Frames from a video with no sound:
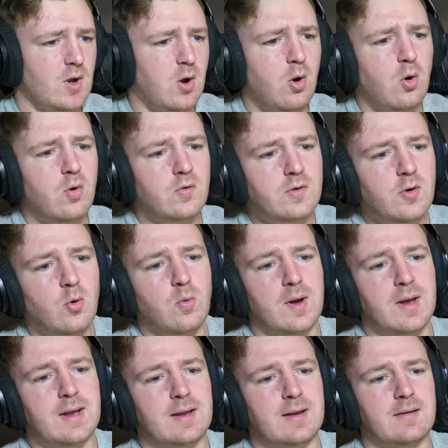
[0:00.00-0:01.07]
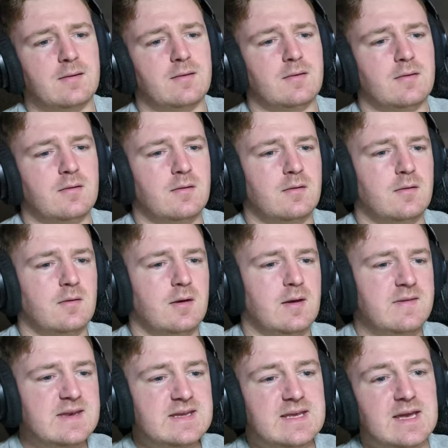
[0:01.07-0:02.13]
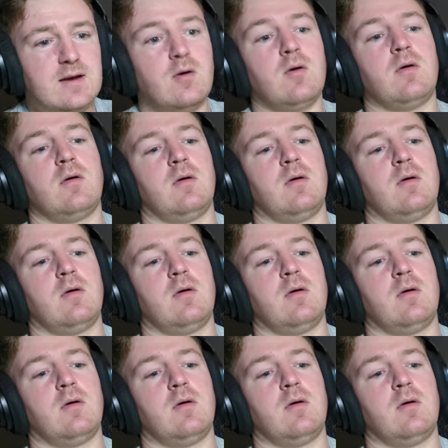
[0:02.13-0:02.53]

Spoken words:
Oh, no way. And then he keeps.